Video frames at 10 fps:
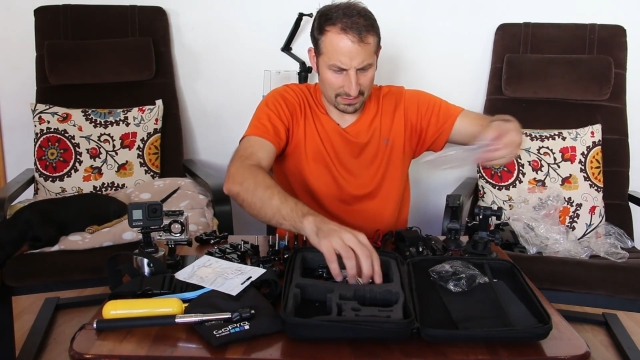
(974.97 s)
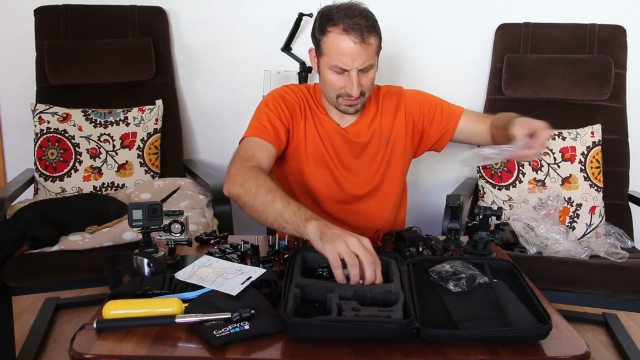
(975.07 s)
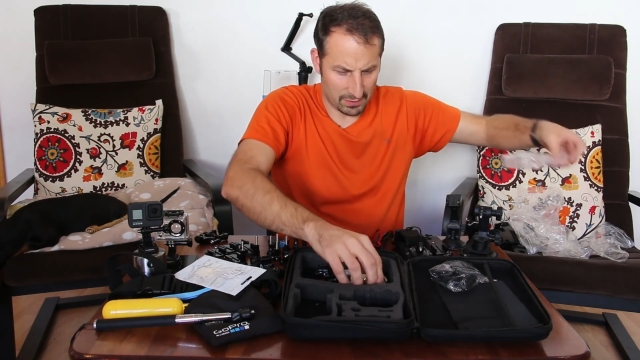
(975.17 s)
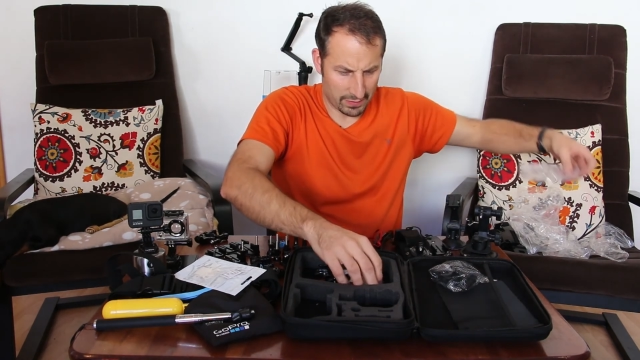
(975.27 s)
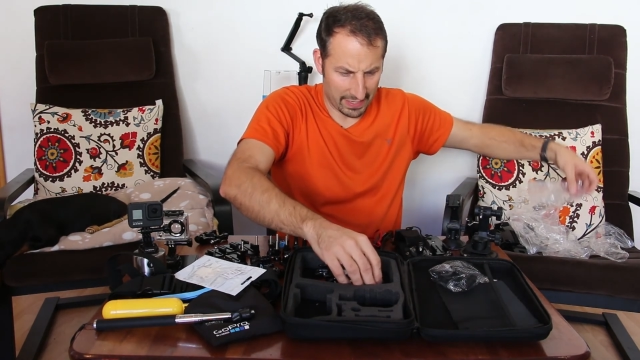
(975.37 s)

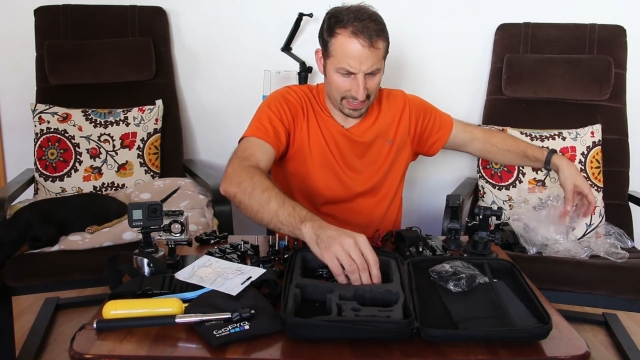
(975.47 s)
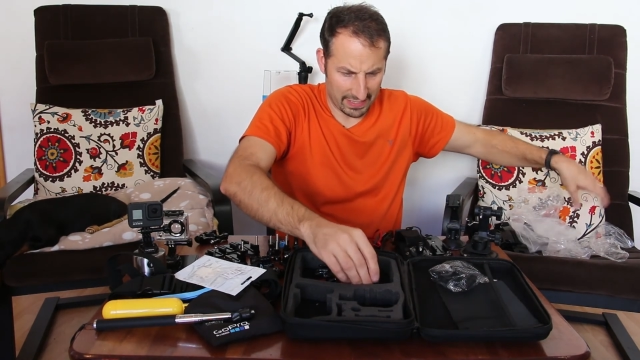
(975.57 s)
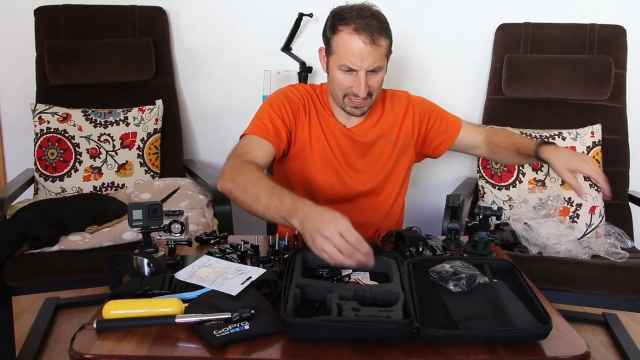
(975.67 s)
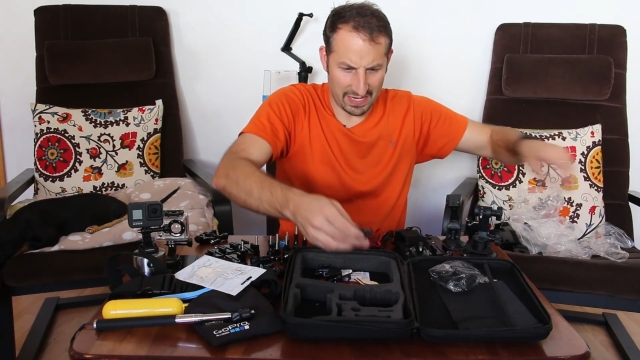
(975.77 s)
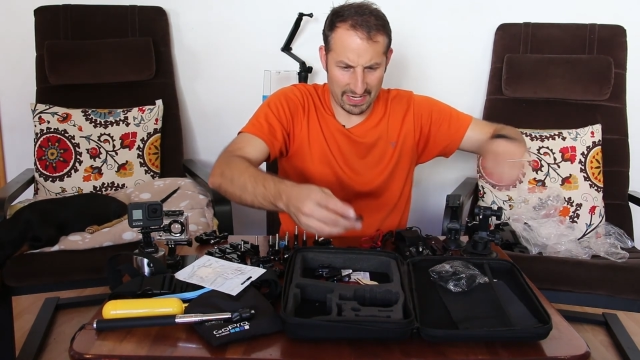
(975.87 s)
Okay,
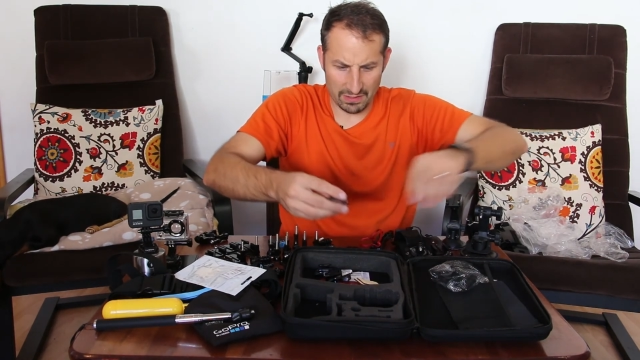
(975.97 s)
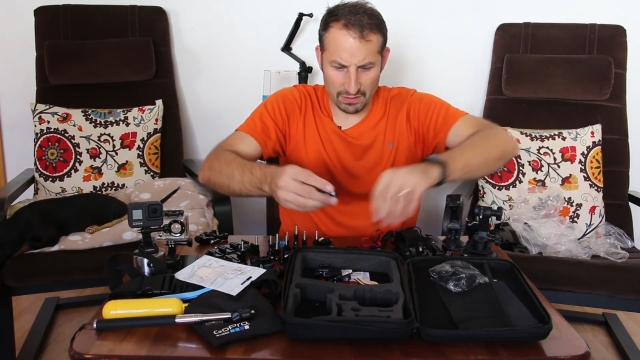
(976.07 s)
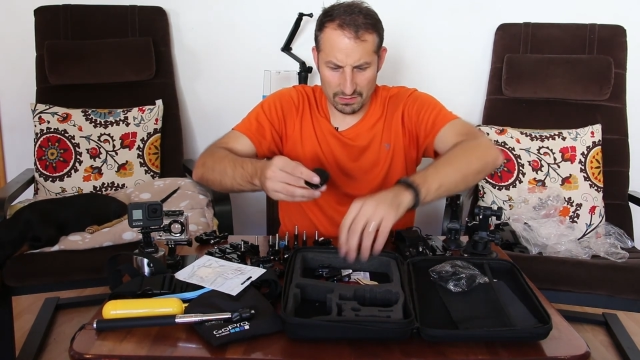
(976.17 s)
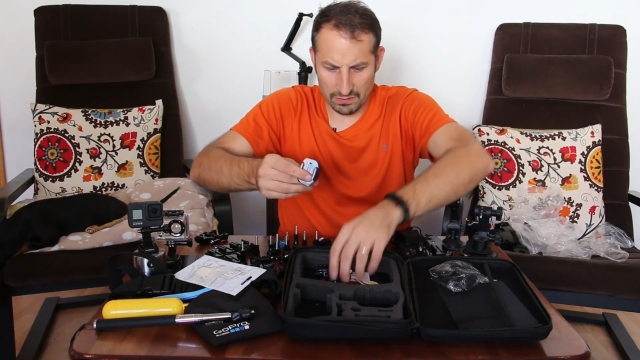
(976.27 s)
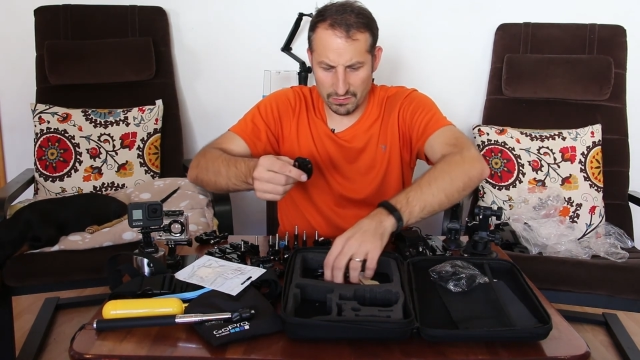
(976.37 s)
and
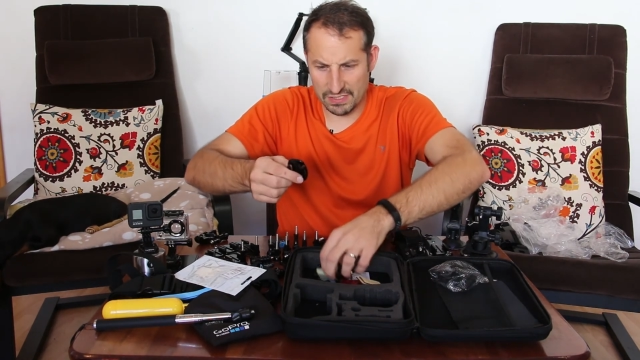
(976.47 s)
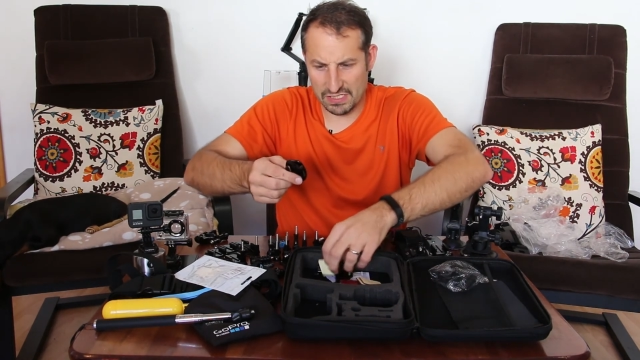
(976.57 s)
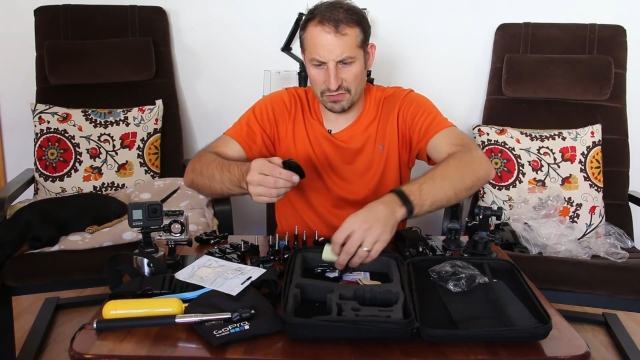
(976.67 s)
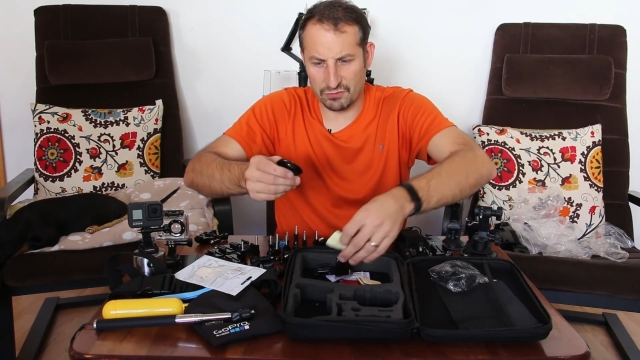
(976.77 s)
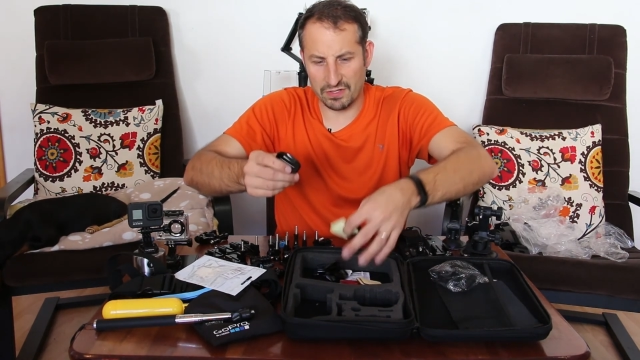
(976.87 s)
again, oh, this
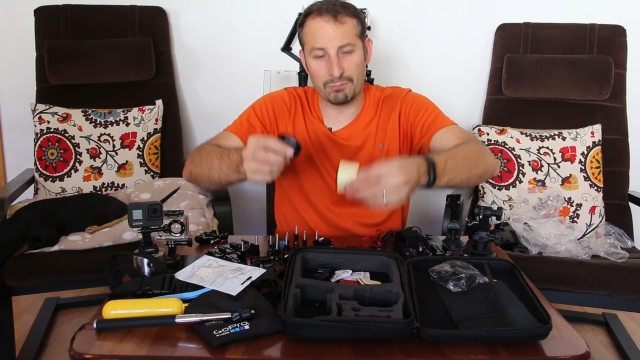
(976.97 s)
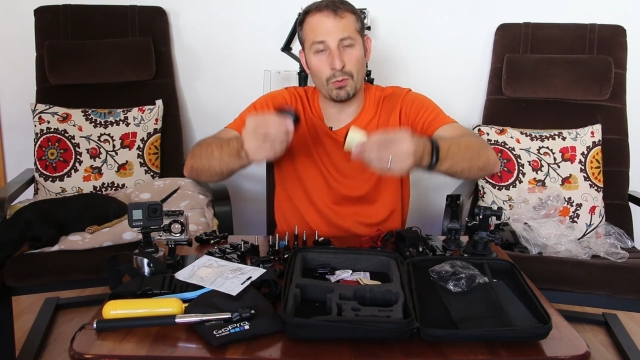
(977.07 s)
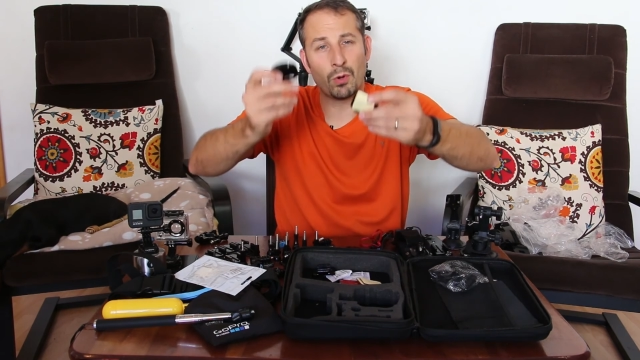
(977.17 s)
is interesting.